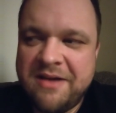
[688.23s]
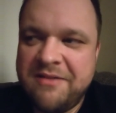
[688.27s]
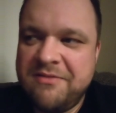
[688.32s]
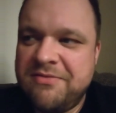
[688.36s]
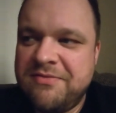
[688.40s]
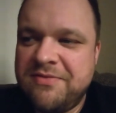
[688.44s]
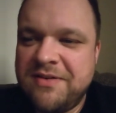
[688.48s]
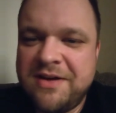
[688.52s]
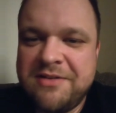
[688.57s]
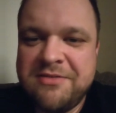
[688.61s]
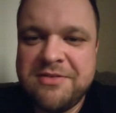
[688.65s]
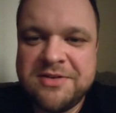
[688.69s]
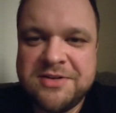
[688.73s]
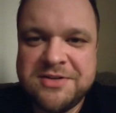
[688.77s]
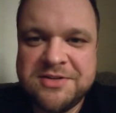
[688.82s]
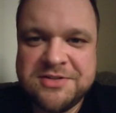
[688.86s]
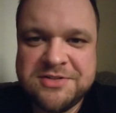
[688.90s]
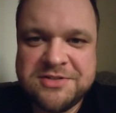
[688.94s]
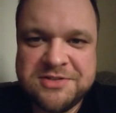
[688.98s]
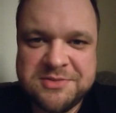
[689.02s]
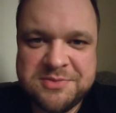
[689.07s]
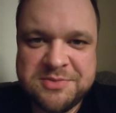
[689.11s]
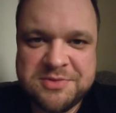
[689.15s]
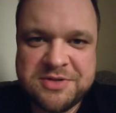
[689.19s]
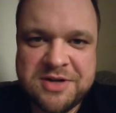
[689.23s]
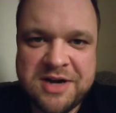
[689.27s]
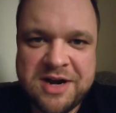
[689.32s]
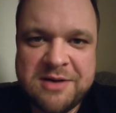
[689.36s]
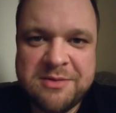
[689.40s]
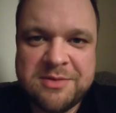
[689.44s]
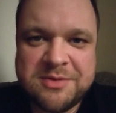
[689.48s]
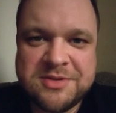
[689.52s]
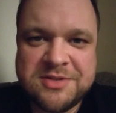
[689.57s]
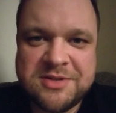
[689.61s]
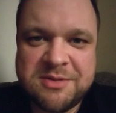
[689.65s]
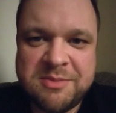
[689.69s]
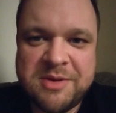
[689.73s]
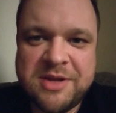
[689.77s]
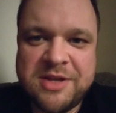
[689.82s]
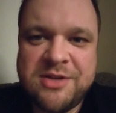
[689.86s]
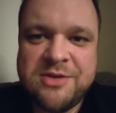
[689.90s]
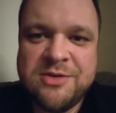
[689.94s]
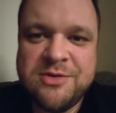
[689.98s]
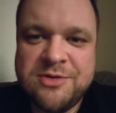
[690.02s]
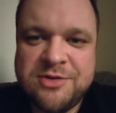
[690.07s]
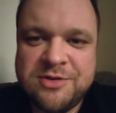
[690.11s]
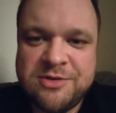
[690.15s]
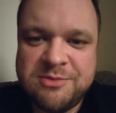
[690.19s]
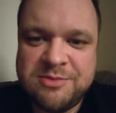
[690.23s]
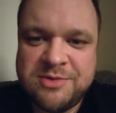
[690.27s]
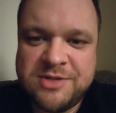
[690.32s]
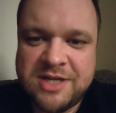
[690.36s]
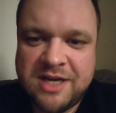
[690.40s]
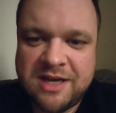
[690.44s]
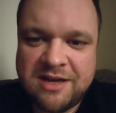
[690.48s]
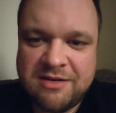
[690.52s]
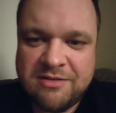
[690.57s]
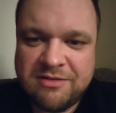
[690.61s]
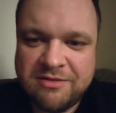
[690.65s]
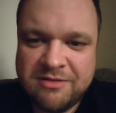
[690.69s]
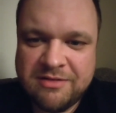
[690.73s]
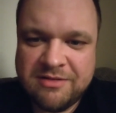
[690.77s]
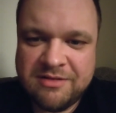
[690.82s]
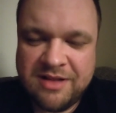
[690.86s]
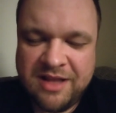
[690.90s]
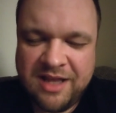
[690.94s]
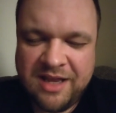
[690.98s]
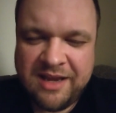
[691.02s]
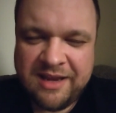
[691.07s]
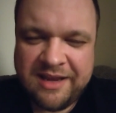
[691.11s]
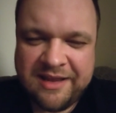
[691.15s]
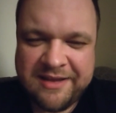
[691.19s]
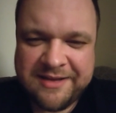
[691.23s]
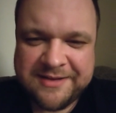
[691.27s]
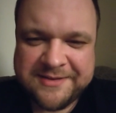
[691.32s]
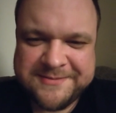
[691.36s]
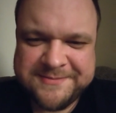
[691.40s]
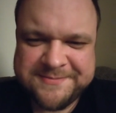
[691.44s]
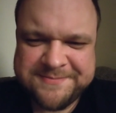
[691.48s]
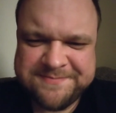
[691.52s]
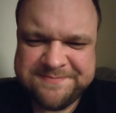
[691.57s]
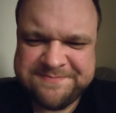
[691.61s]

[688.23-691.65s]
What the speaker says: I have 500 subscribers on my YouTube channel. Like,